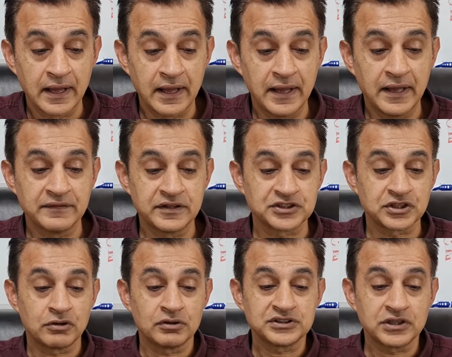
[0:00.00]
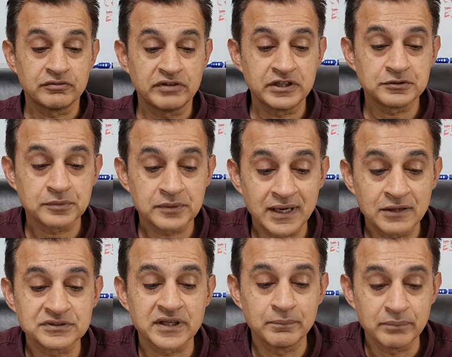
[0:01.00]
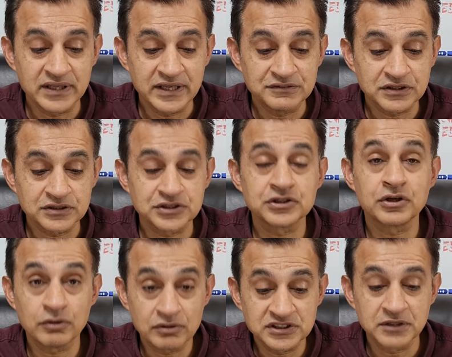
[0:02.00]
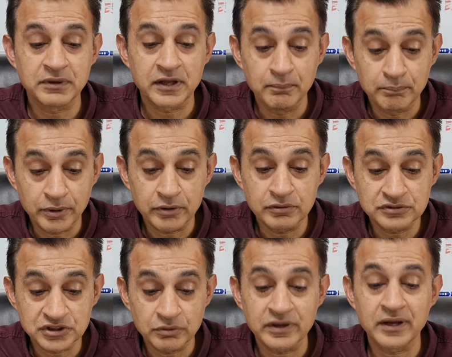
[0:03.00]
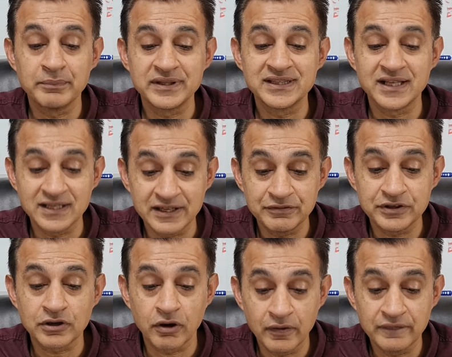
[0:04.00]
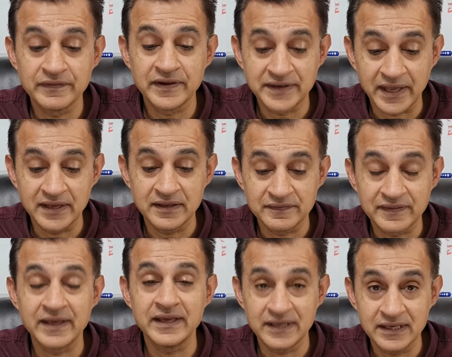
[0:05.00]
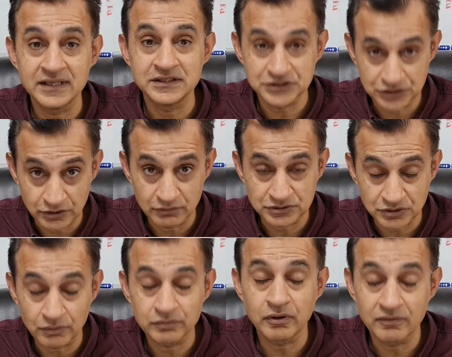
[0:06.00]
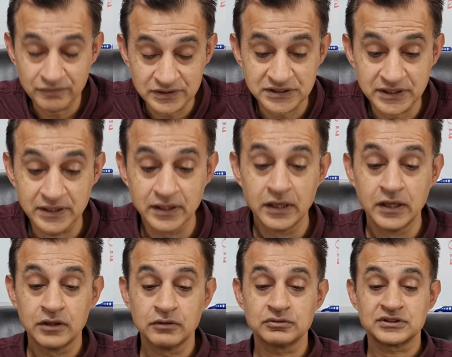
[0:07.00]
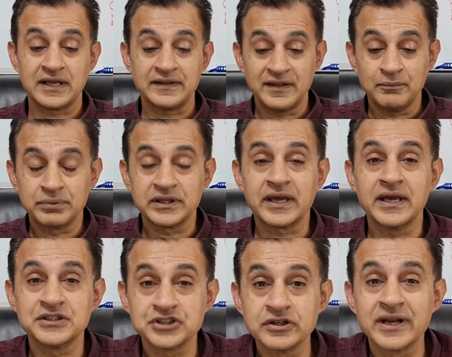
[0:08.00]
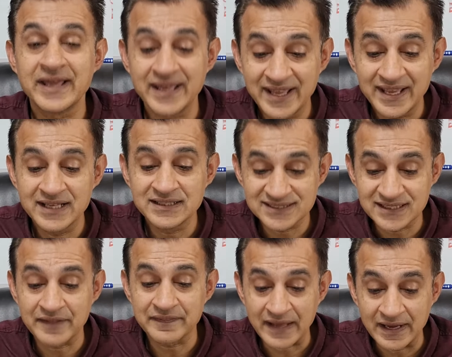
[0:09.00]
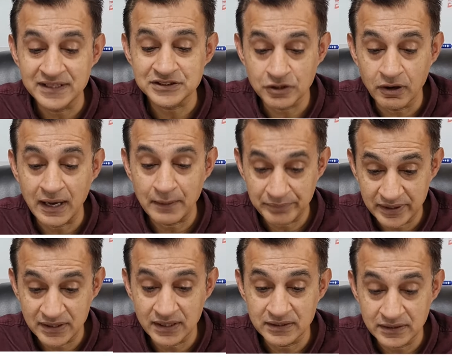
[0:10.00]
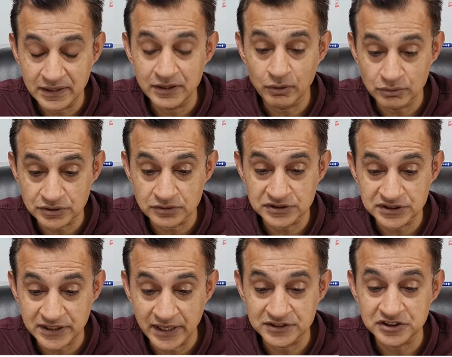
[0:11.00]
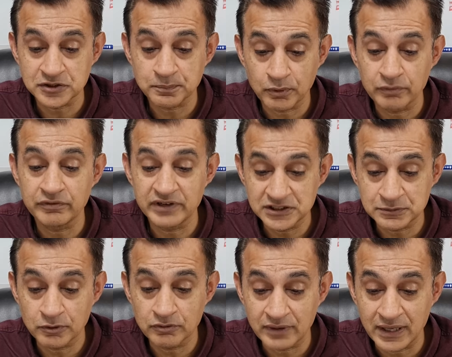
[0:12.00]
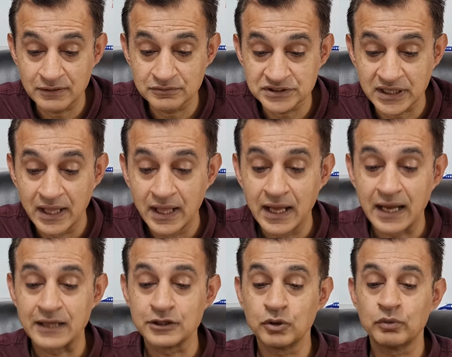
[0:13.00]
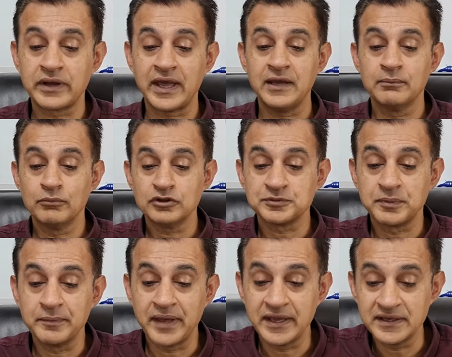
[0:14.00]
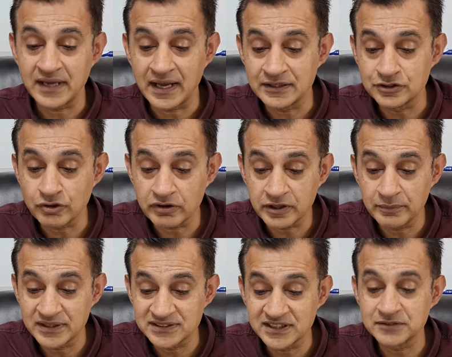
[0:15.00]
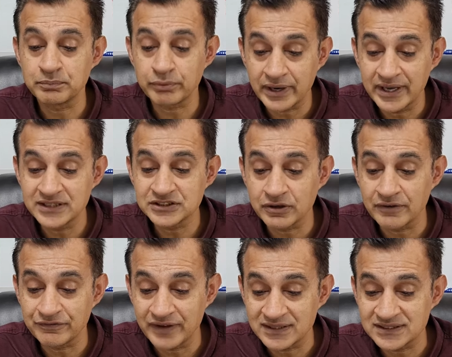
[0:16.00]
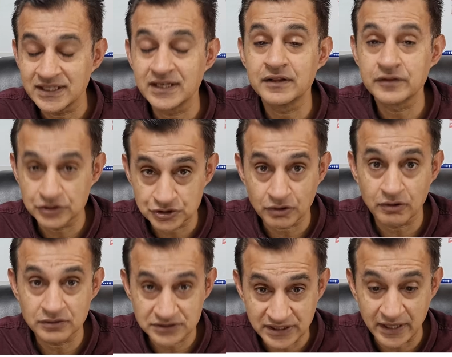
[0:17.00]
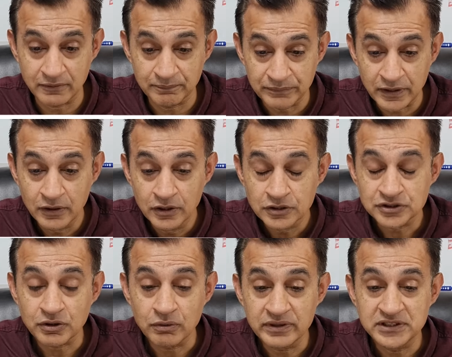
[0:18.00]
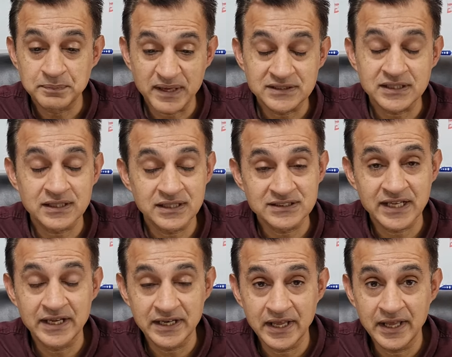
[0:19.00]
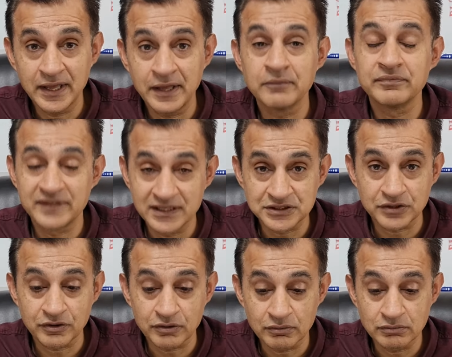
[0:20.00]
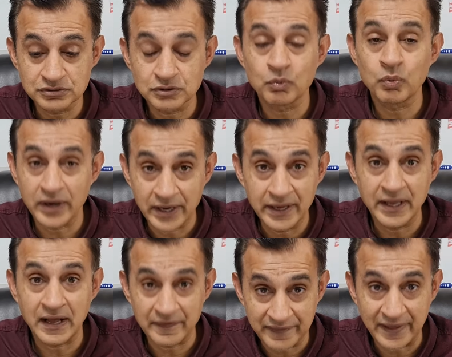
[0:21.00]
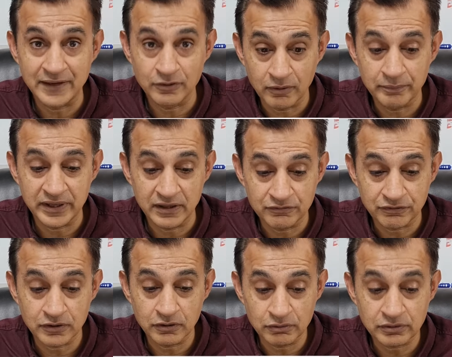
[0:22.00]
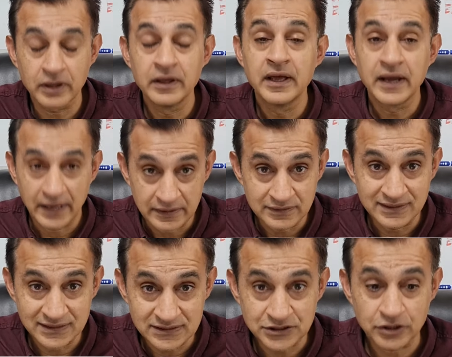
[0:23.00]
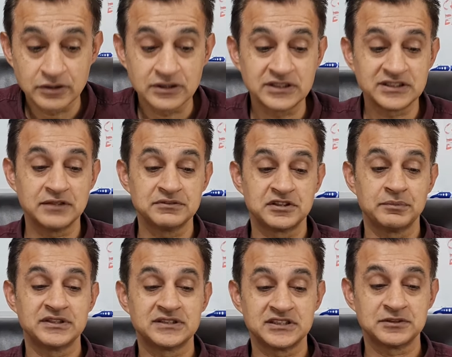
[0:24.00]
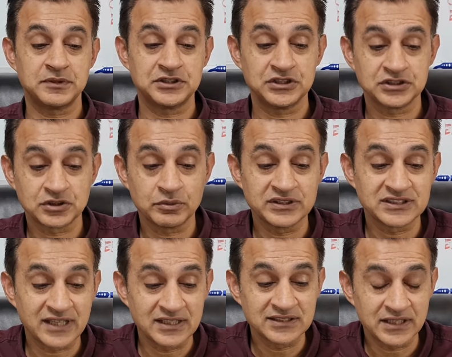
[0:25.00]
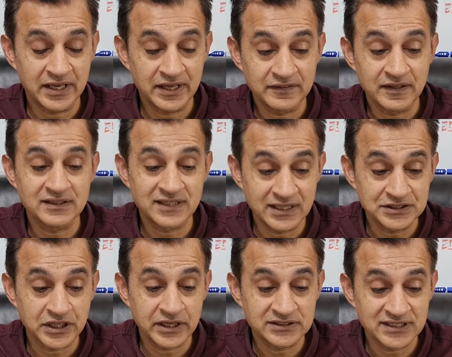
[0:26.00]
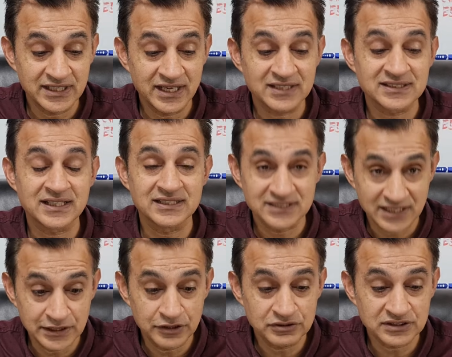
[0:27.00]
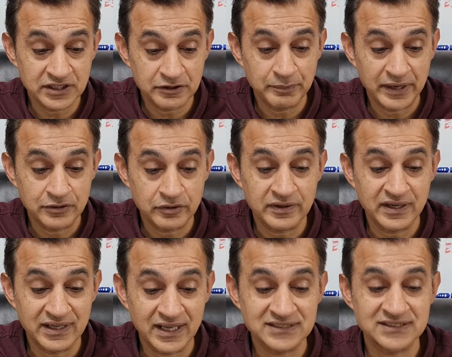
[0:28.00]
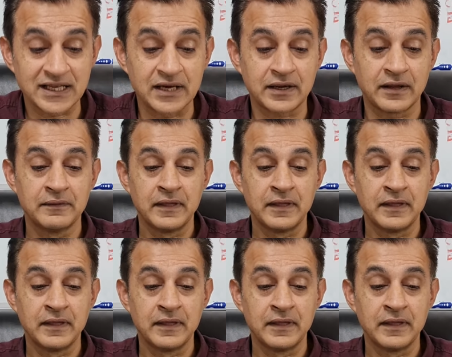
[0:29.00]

Uh, the security on reasonable grounds, and believes that security can be borrowed so it can be delivered on the date that it is due. So obviously looks like the implication here is that that is not happening. And he goes on to say, to support reasonable grounds, a locate must be made and documented prior to affecting the short sale. So he's basically saying here, these are the rules, why are they not being followed? And this certainly seems to be suspicious. So he stated here that D J T has continuously remained on the NASDAQ